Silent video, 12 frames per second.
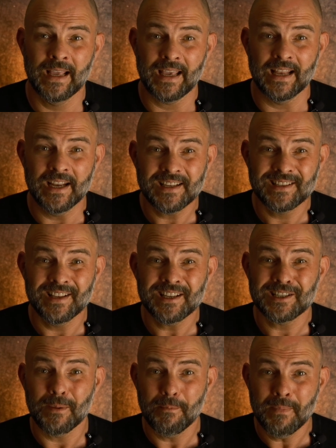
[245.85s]
It is
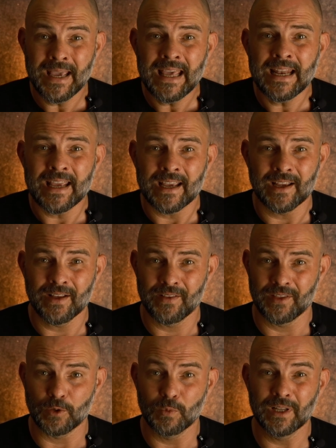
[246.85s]
this meaning
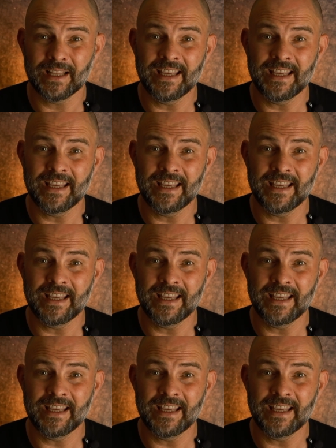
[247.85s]
that will